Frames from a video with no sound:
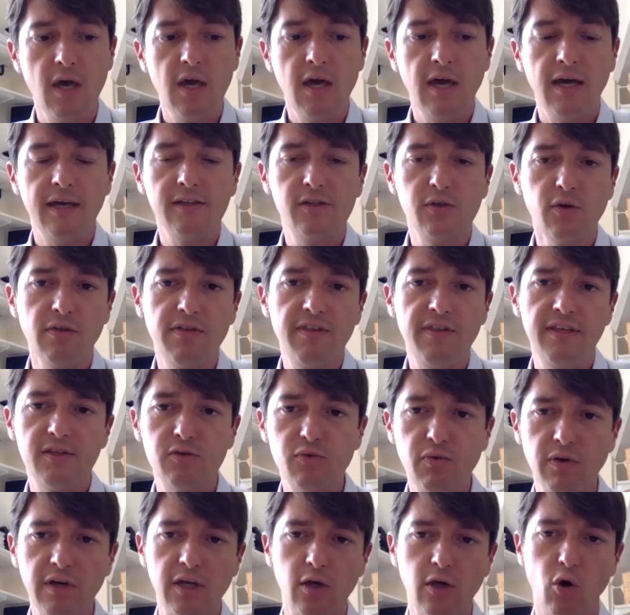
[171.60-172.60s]
And so
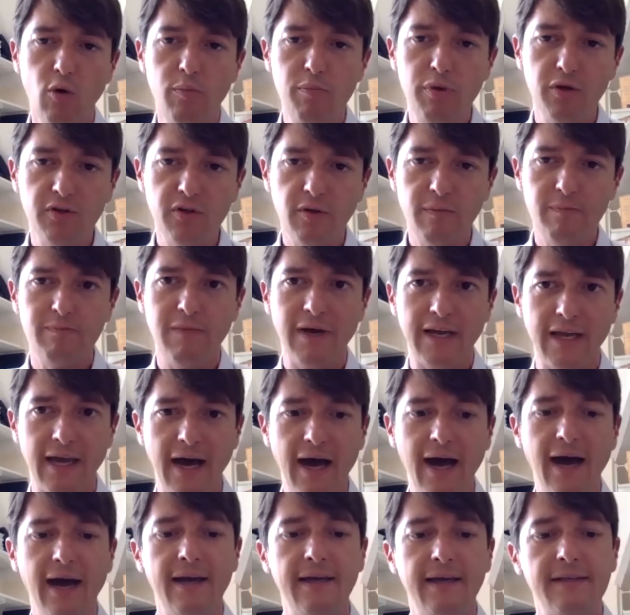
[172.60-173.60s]
this really opened up my
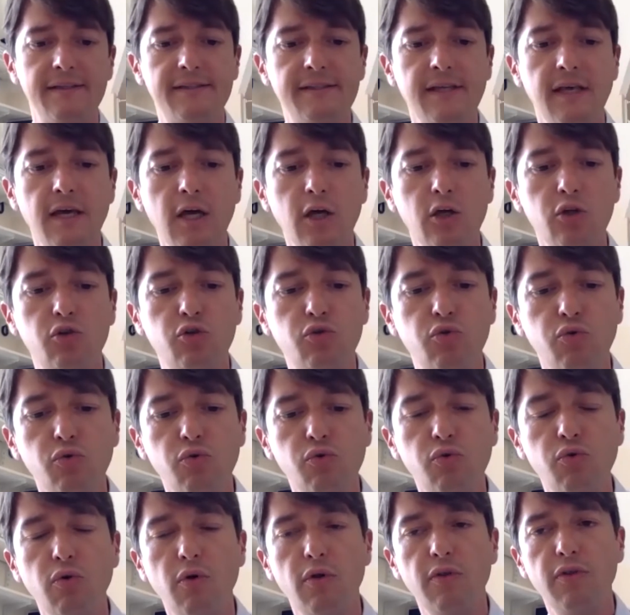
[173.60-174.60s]
eyes
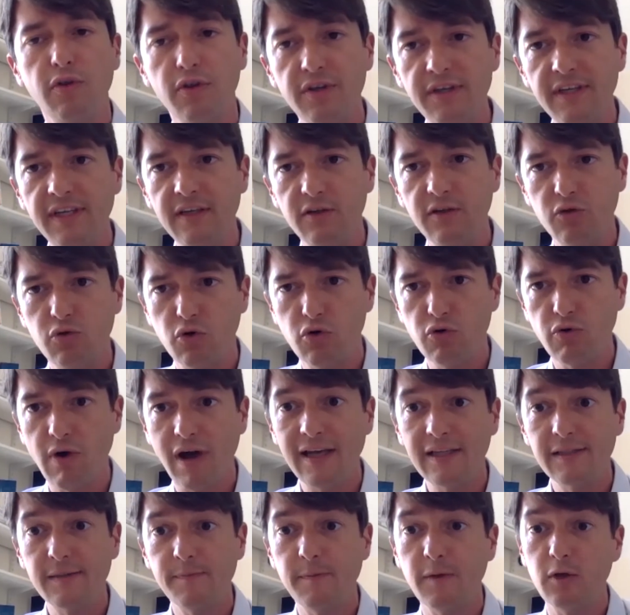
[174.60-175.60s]
to the need to
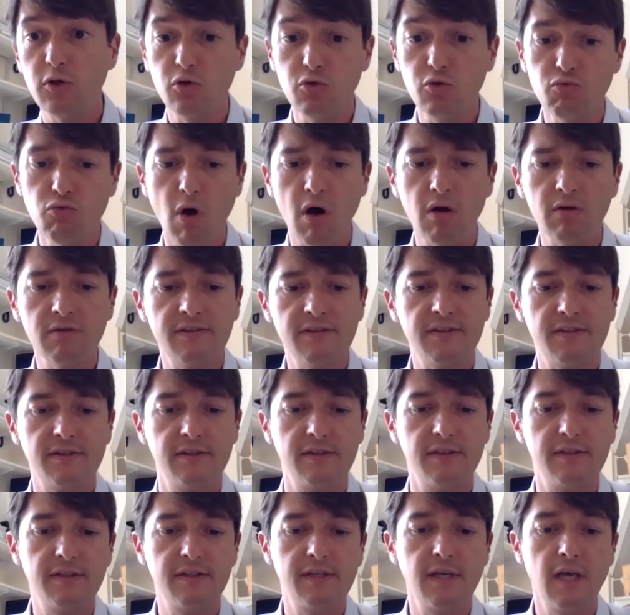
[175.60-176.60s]
grasp
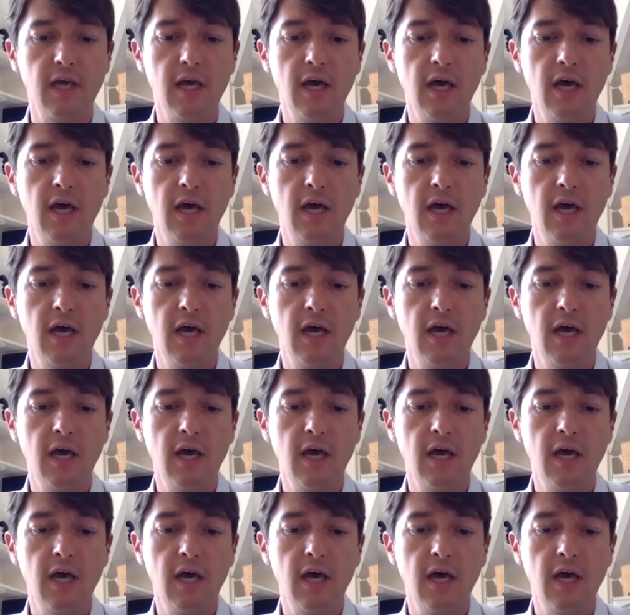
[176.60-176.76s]
nuances,